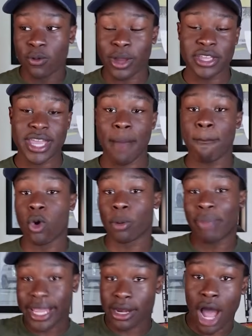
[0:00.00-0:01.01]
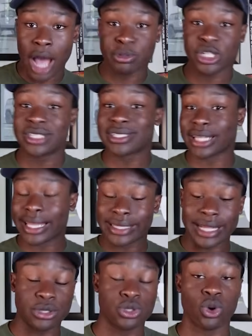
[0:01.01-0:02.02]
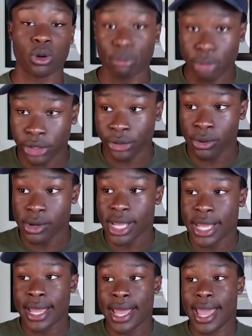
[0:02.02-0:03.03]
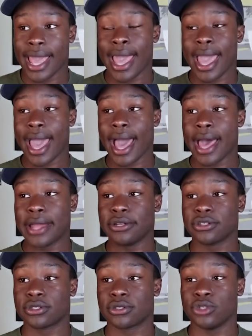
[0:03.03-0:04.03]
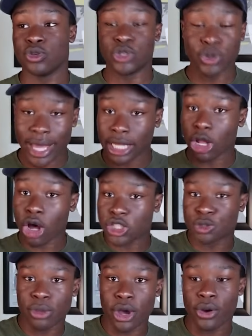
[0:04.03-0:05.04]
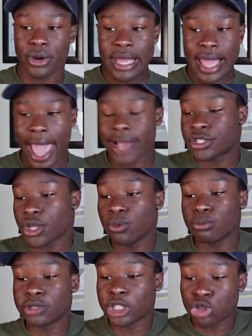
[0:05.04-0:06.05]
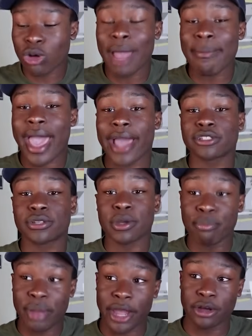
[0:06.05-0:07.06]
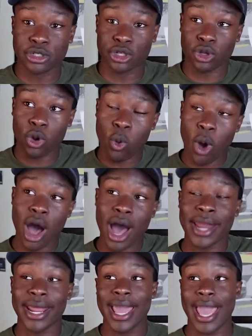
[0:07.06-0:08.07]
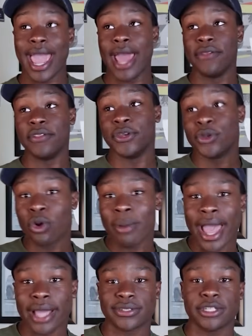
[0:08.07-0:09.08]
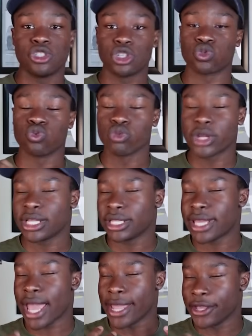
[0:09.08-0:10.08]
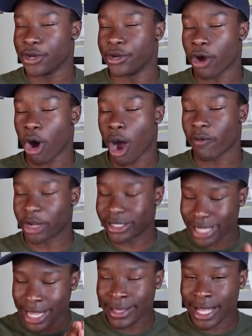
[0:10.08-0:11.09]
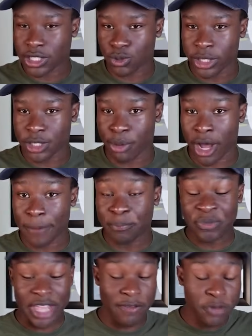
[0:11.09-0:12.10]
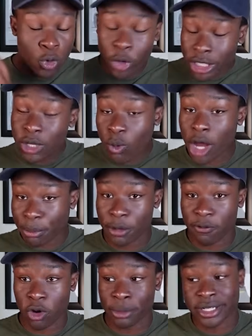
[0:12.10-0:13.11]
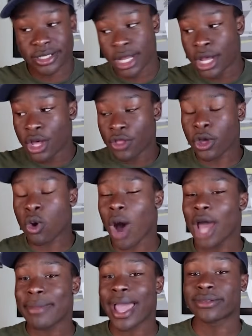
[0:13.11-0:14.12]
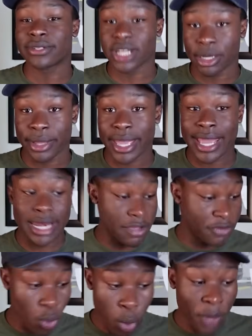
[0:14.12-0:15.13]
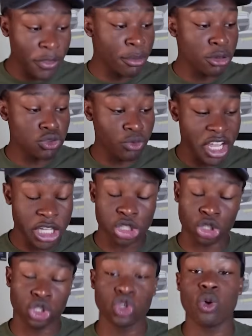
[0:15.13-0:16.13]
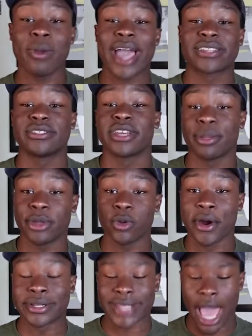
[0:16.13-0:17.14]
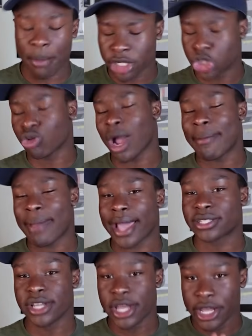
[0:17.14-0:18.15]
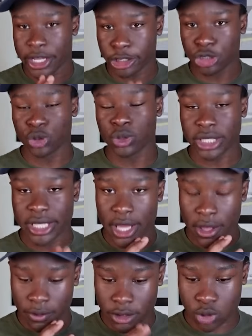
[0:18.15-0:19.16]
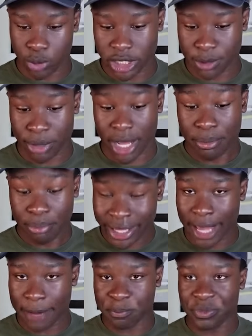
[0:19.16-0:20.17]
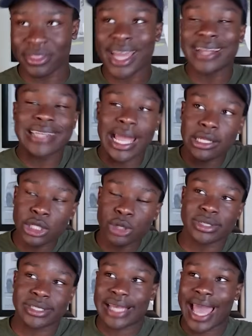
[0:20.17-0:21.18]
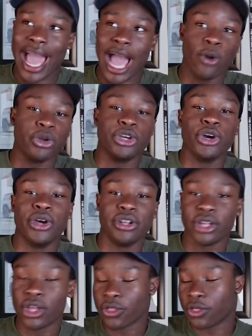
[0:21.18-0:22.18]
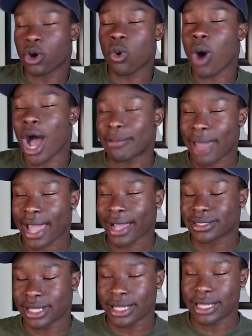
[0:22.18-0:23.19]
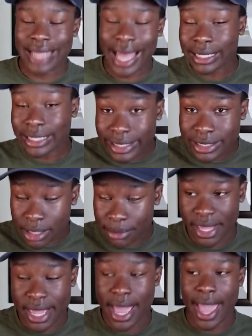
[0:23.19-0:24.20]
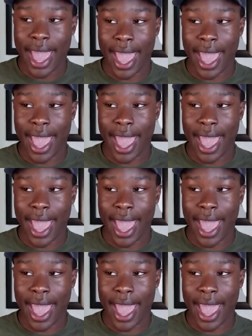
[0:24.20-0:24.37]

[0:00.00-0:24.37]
right? You get more paint options like that Storm Blue, and you do get launch mode. And so the Tri-Max compared to the Quad and the Dual Max is just really a good offering. It's in that sweet spot. If you really want performance, the Quad Max is going to be it. If you want the most range, Dual Max is going to be where it's at. But Tri-Max is truly the sweet spot. But again, that dilutes how good the Quad Max is, at least to me.